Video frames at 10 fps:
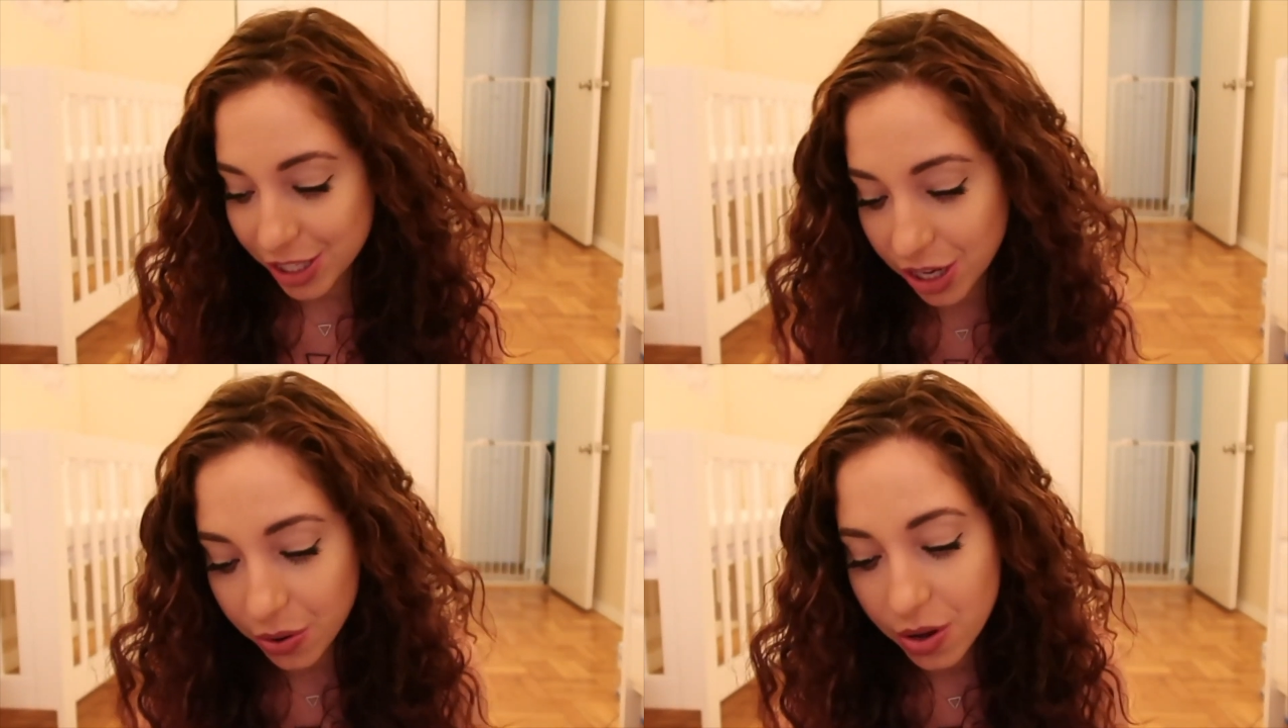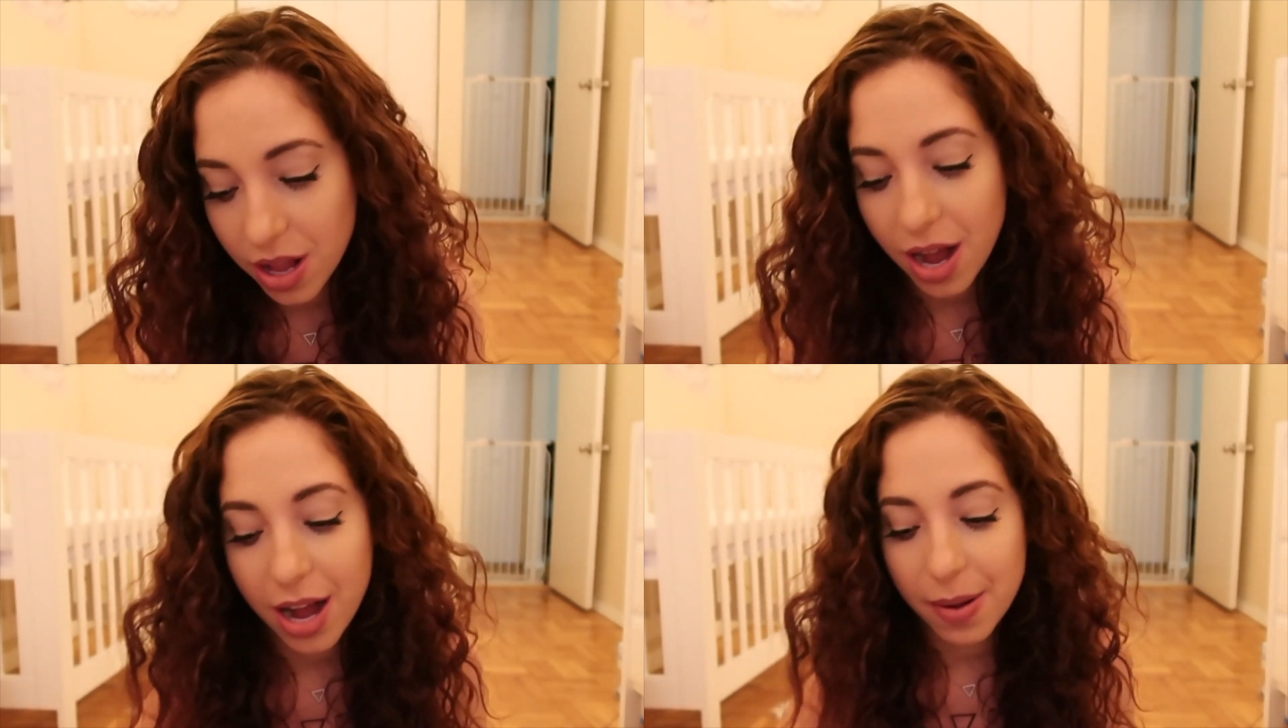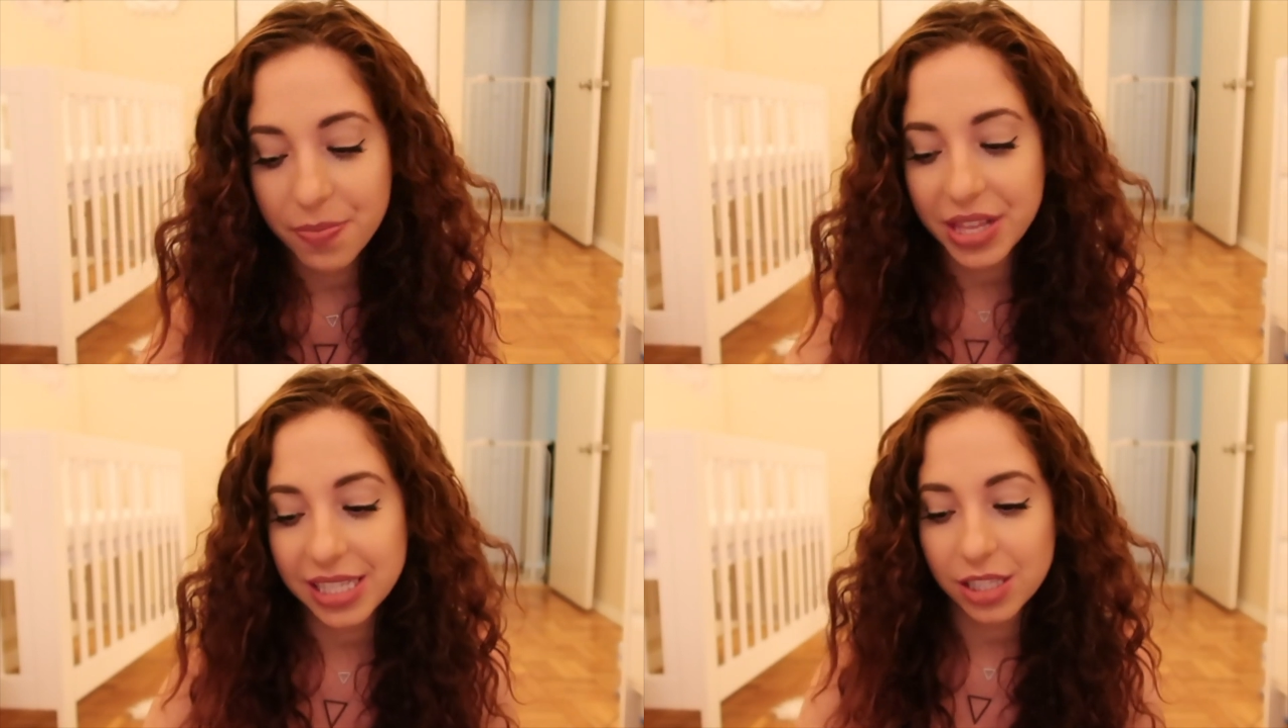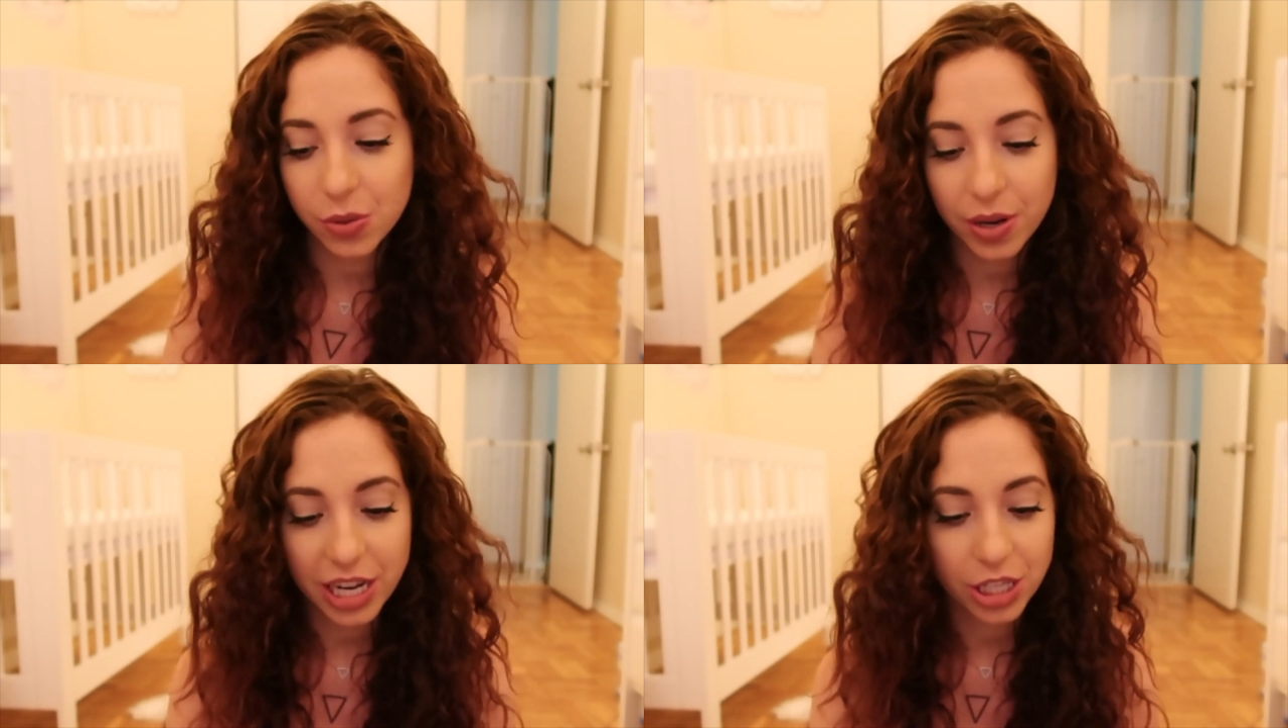So this is
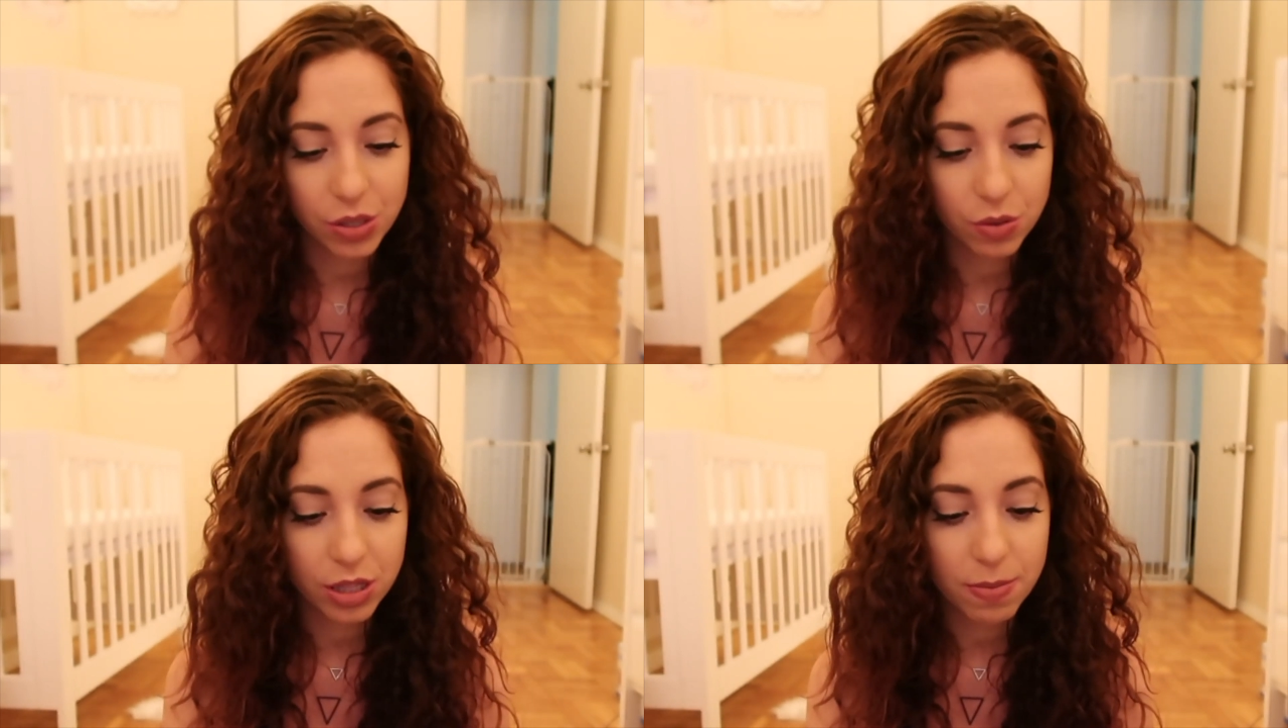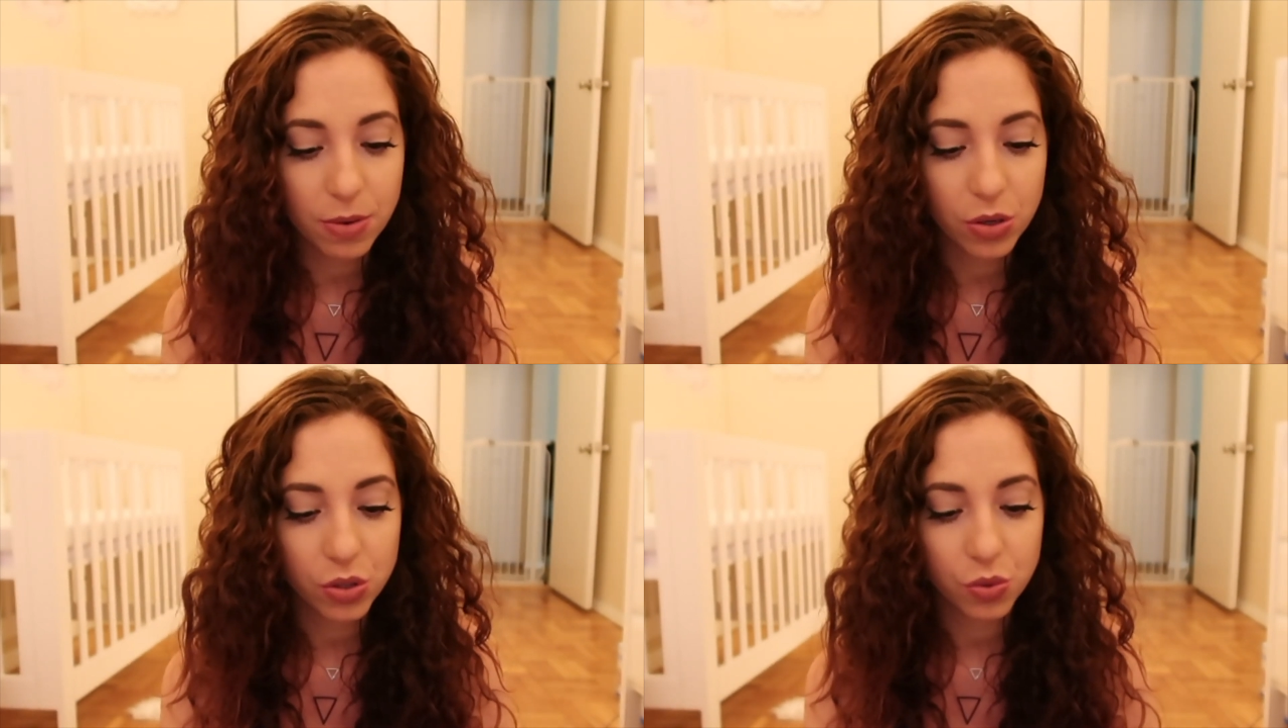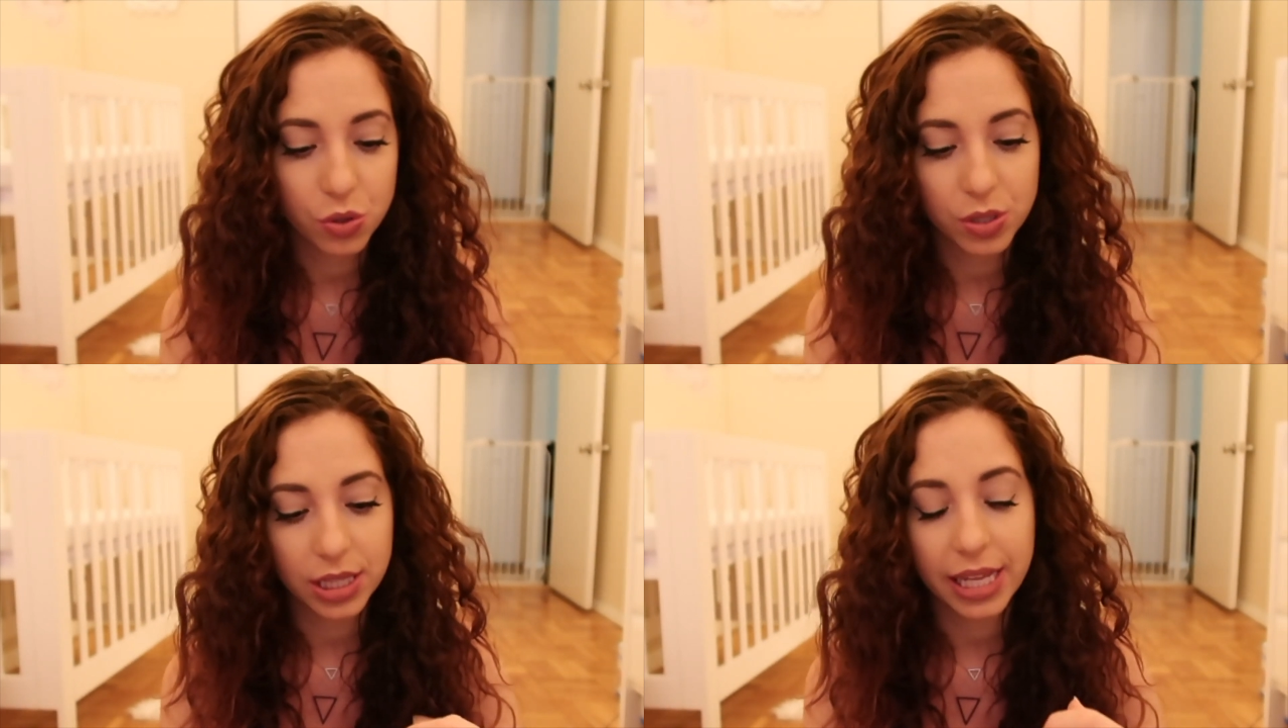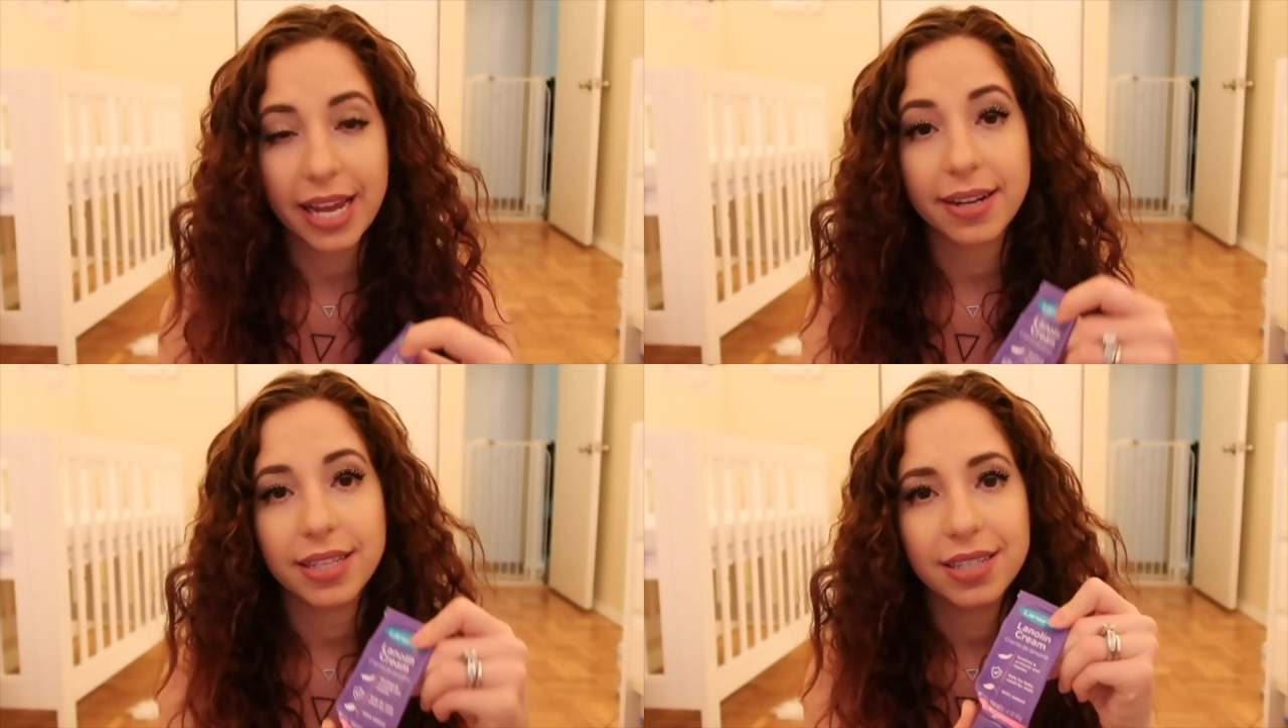the one I used the most, which was
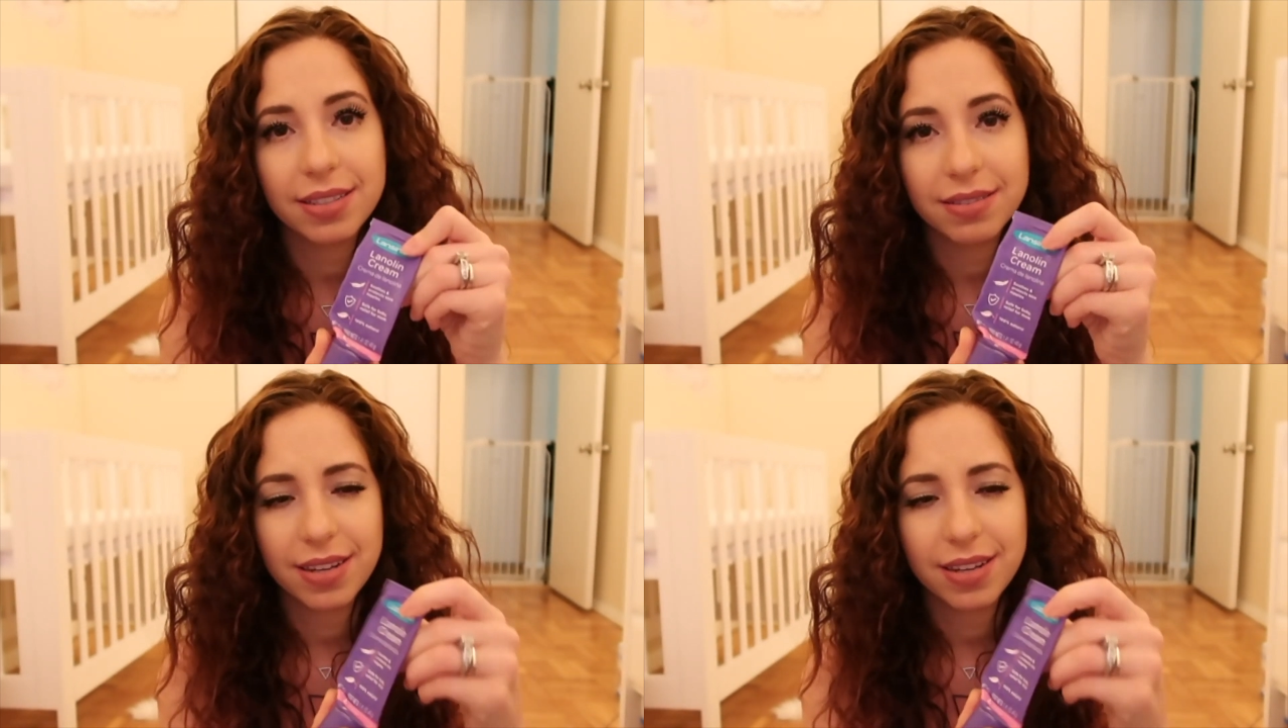lanolin.